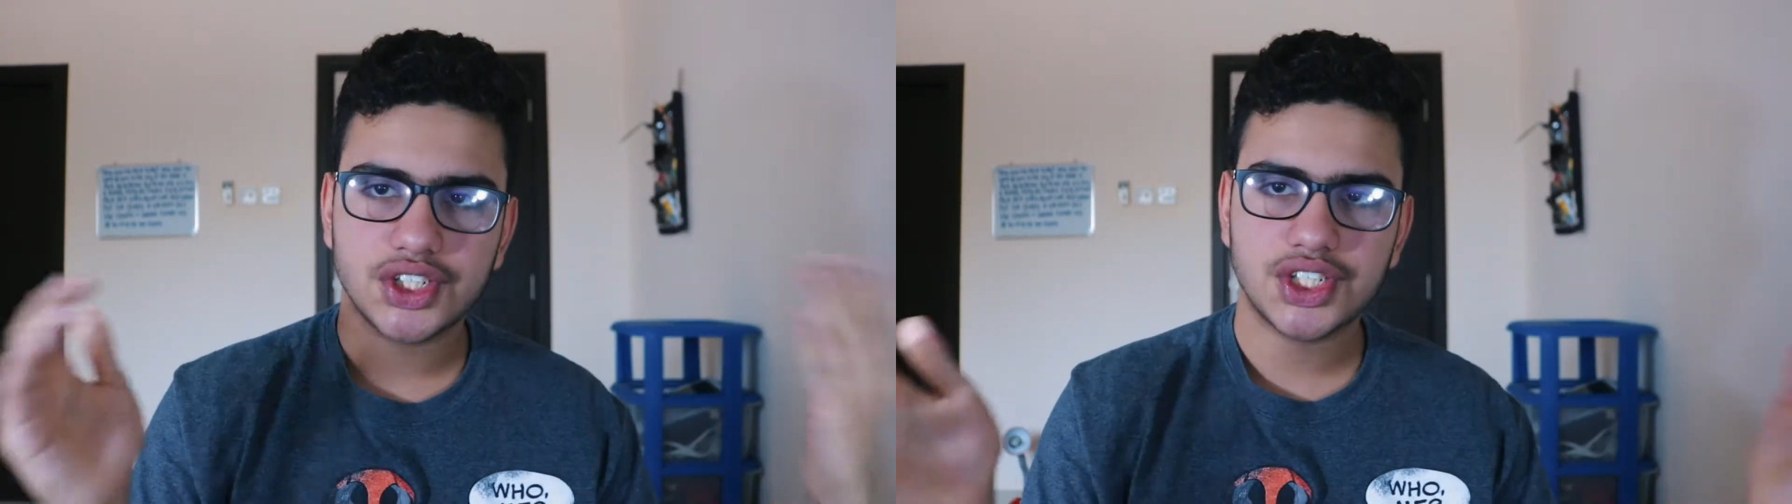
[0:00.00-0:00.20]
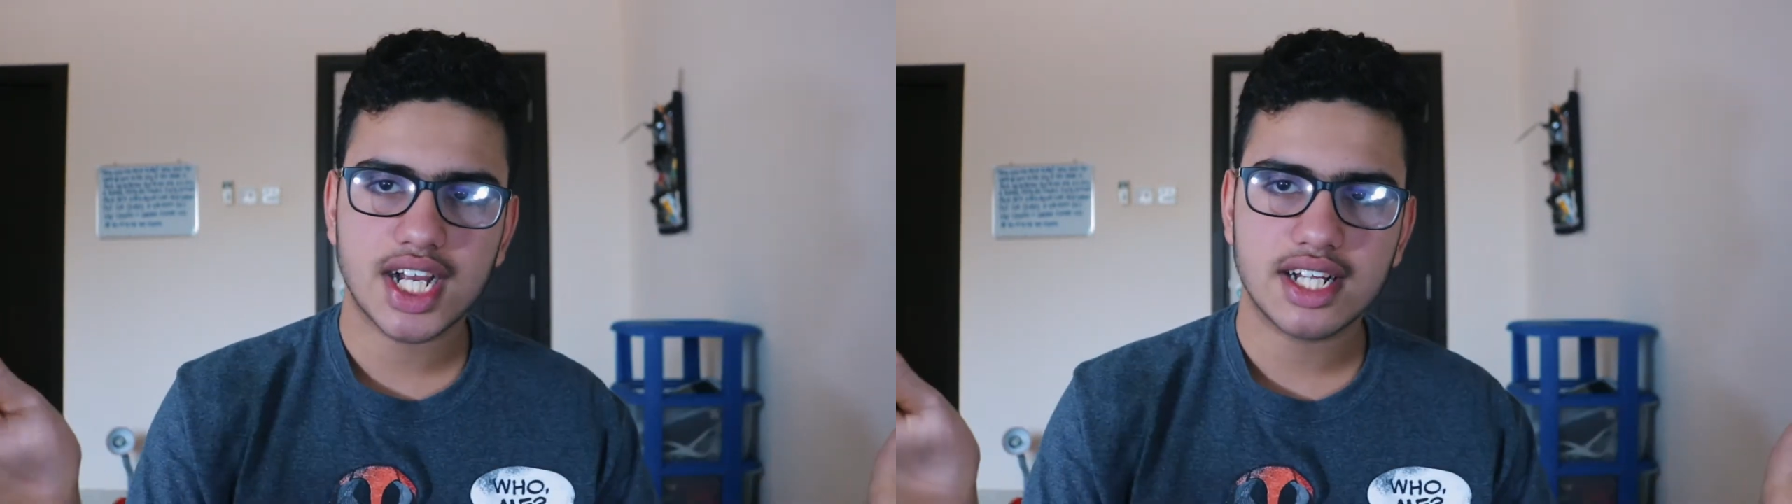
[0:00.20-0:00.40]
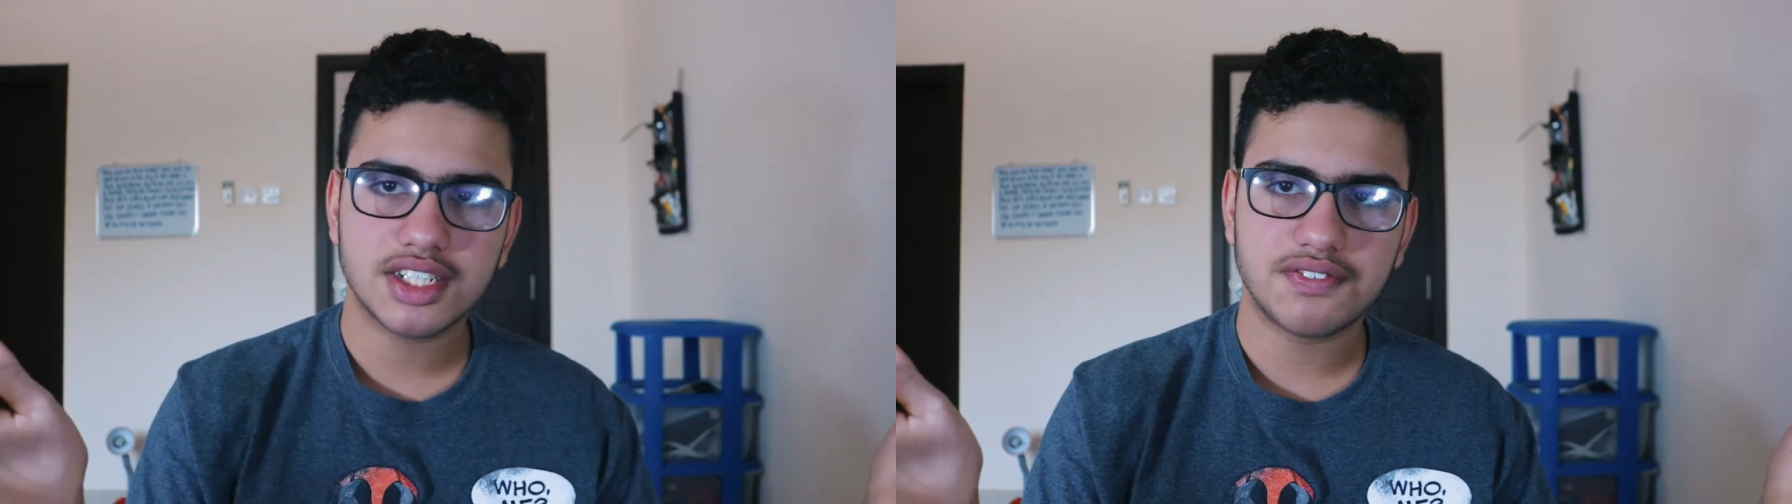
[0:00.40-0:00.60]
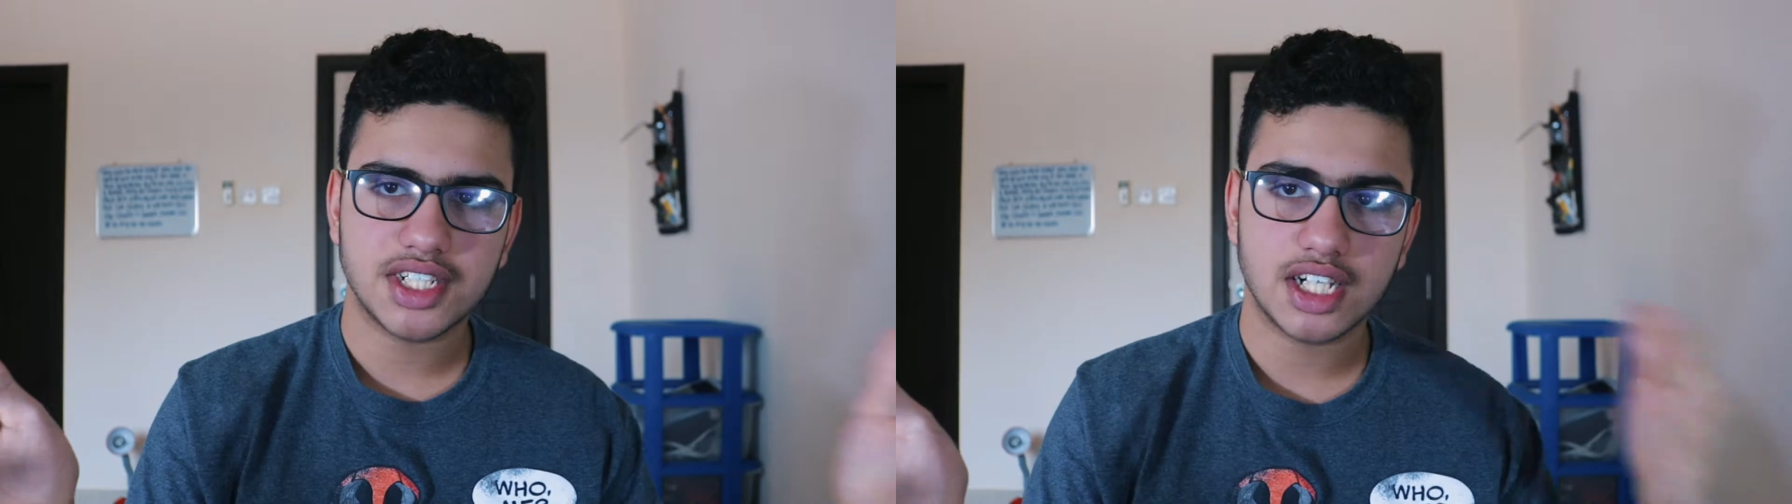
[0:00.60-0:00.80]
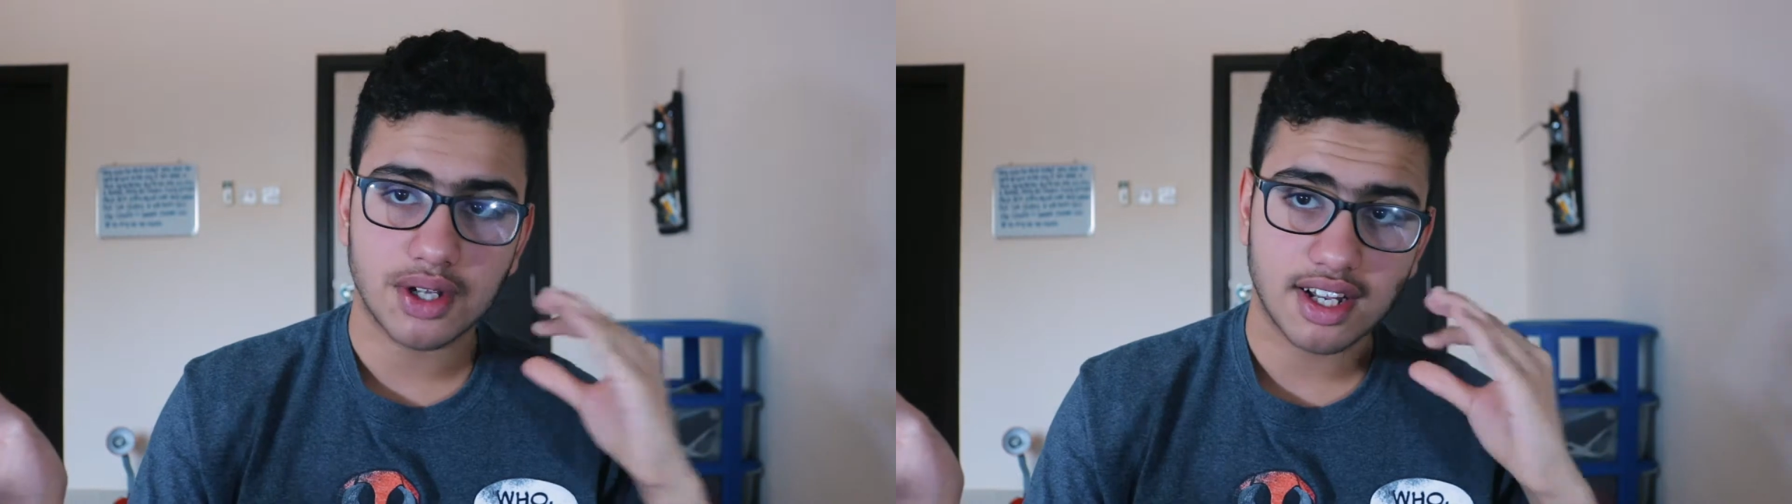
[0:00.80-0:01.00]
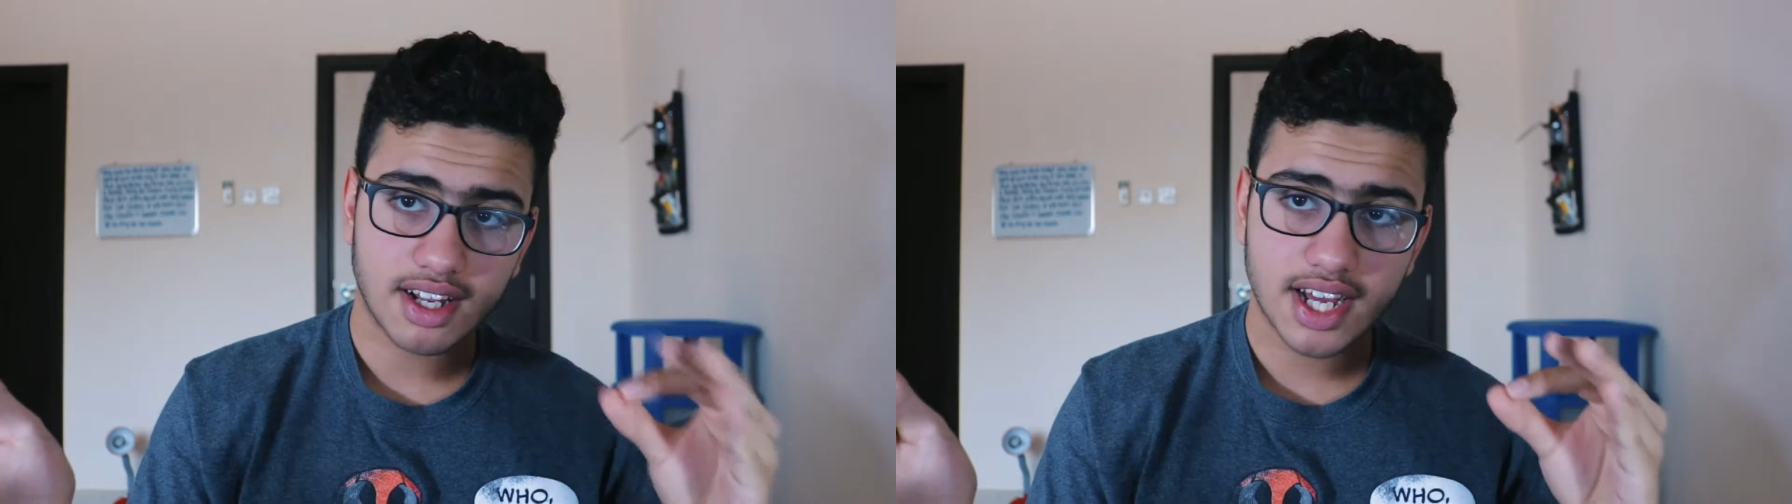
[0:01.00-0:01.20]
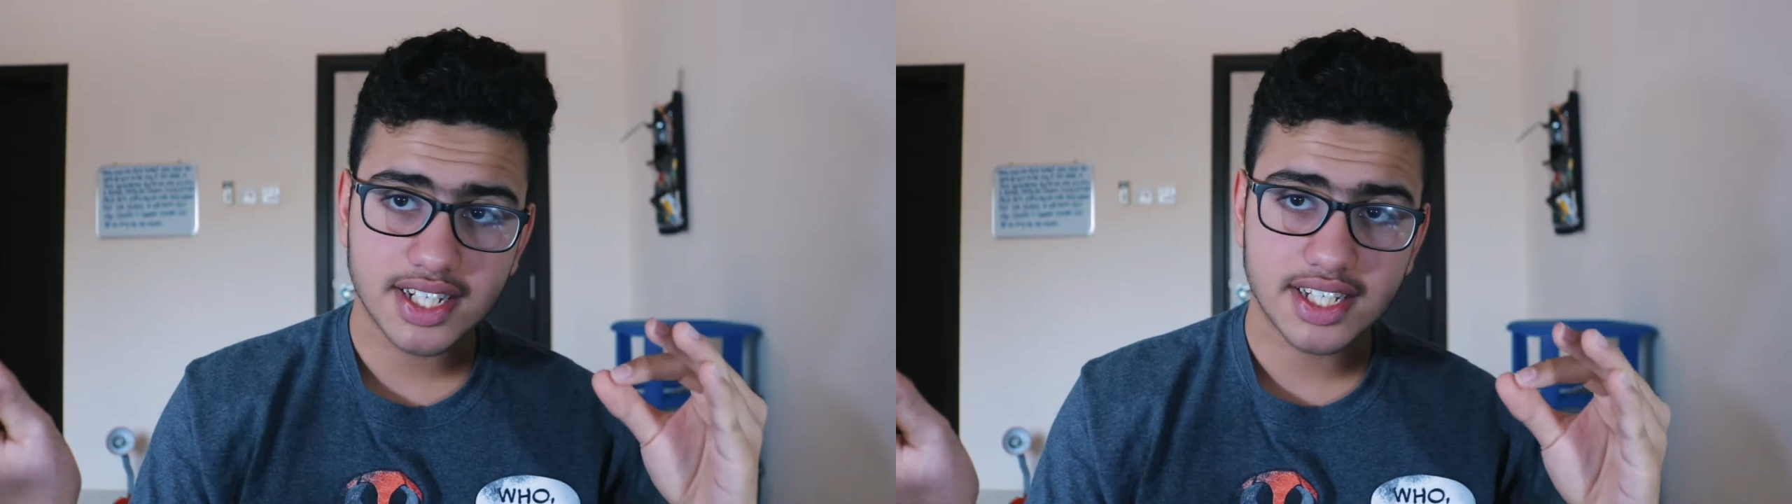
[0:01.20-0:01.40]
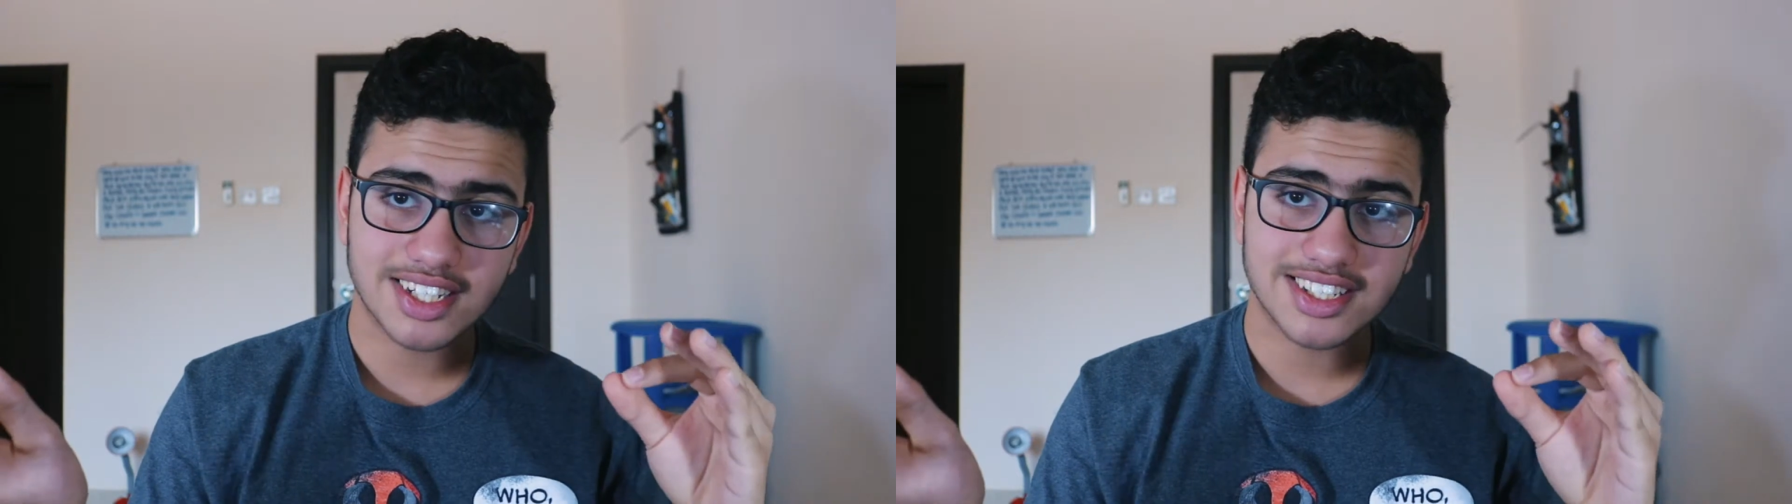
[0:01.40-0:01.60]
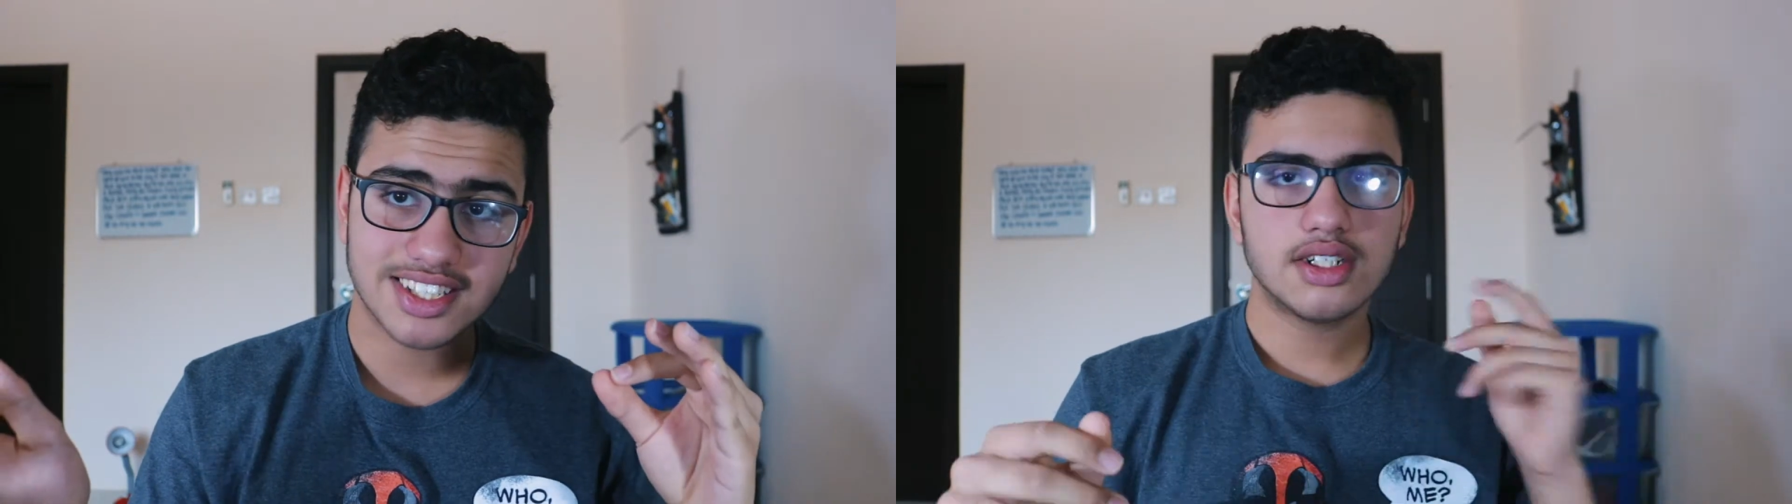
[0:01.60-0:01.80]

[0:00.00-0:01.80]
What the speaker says: share this video and like it